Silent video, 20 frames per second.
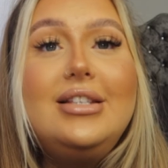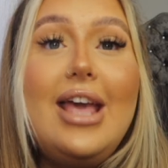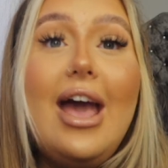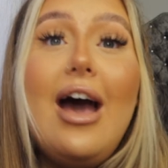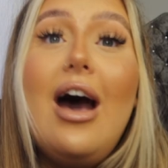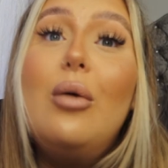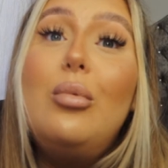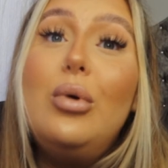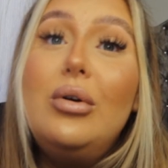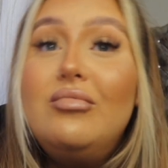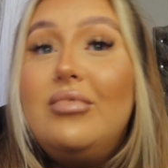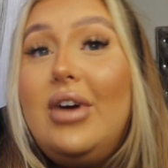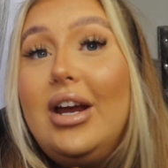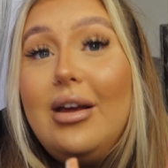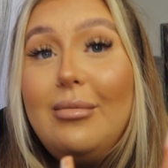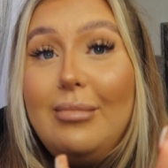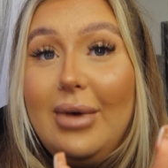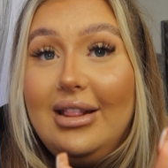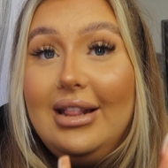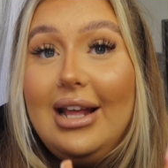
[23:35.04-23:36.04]
So yeah, I wouldn't
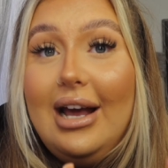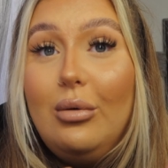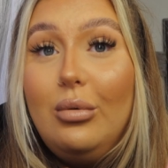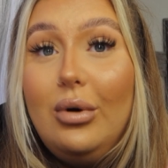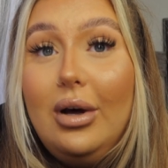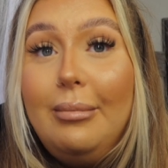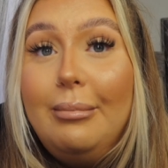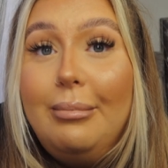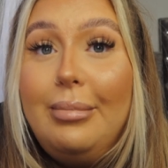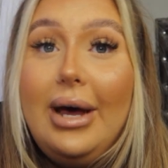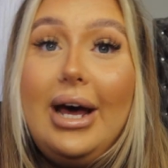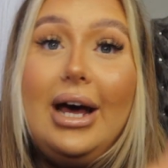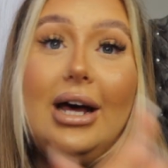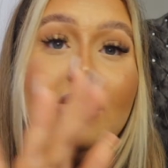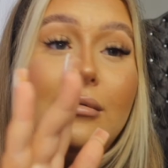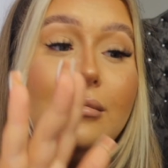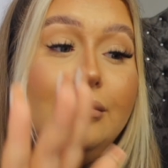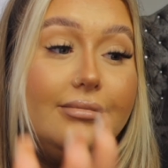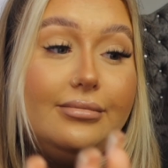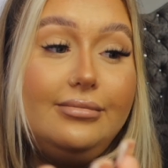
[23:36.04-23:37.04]
recommend that one,
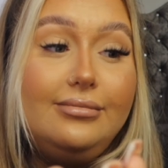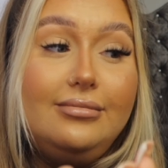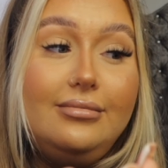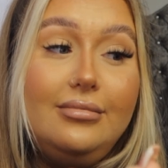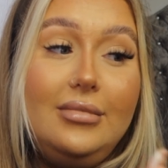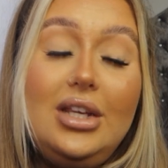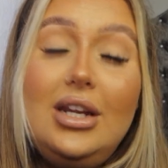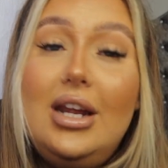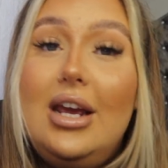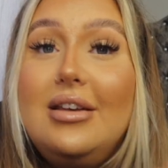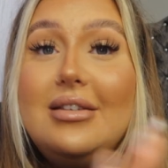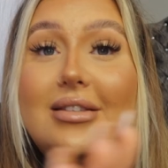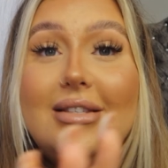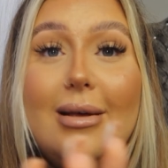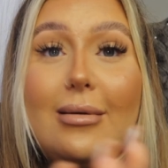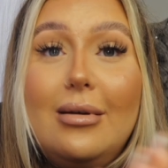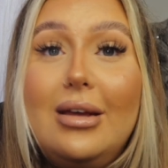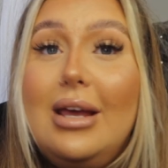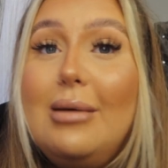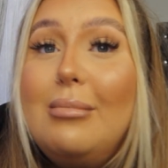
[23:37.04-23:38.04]
but you know,
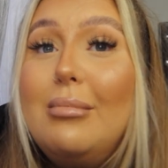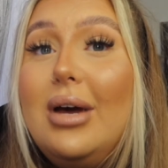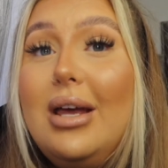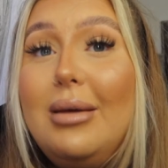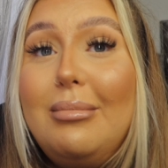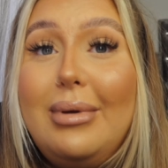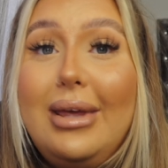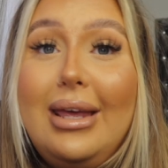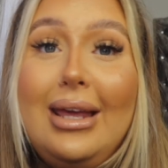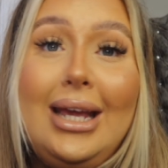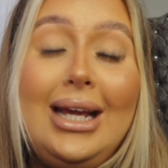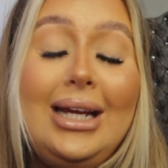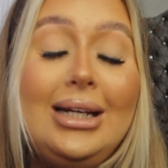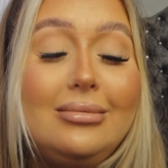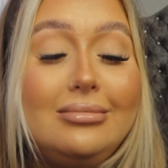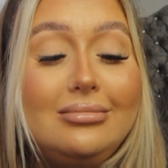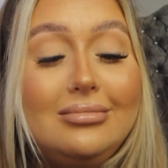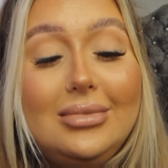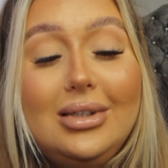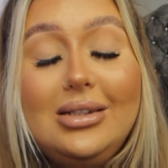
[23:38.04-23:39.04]
so it might be,
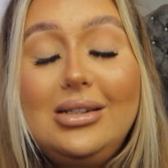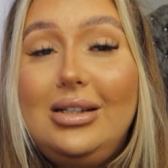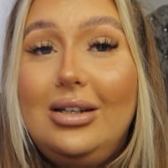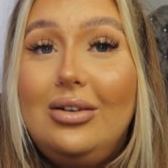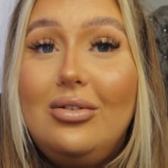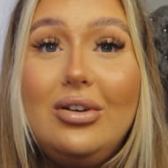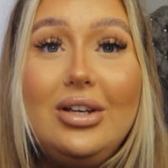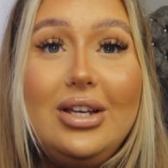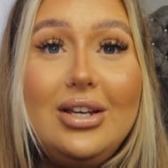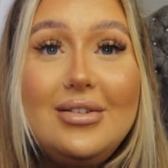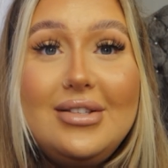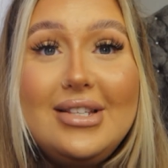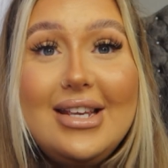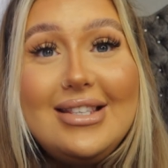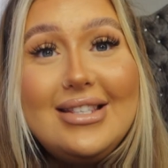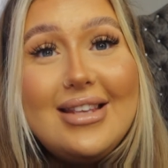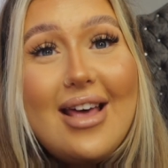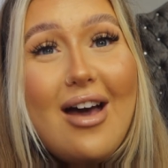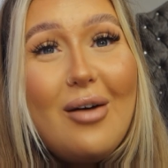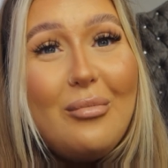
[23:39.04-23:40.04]
you got to use it a
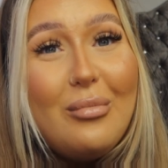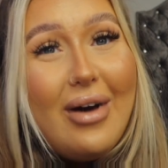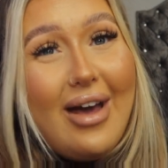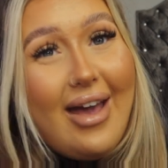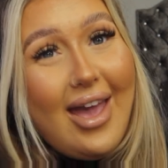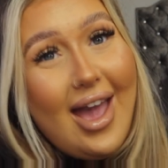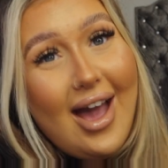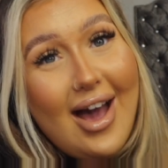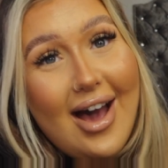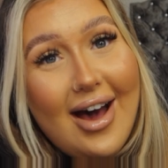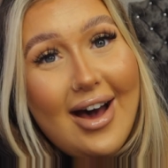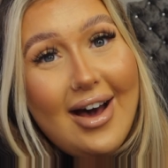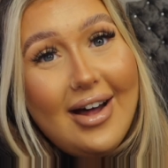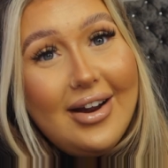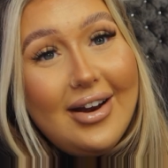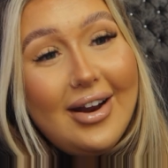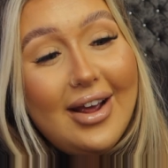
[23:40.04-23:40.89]
certain way. I don't